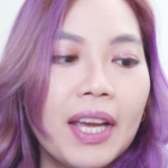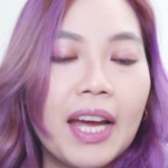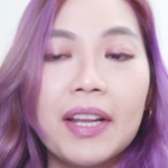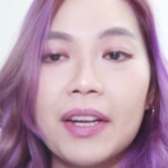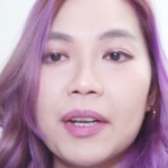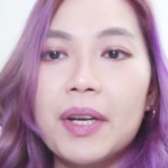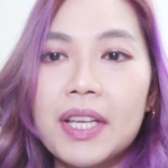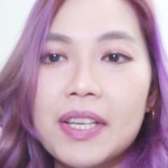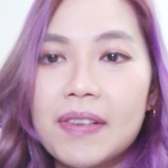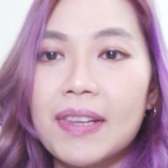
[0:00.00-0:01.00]
And I thought I
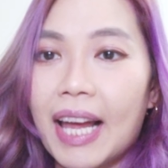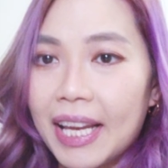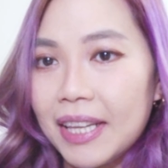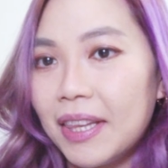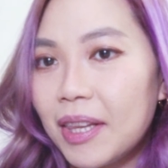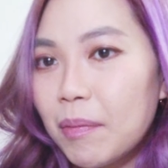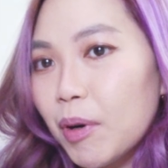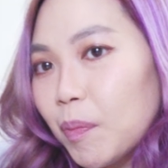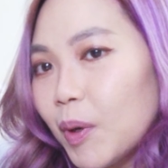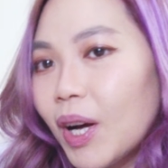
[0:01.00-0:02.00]
could just lighten the purple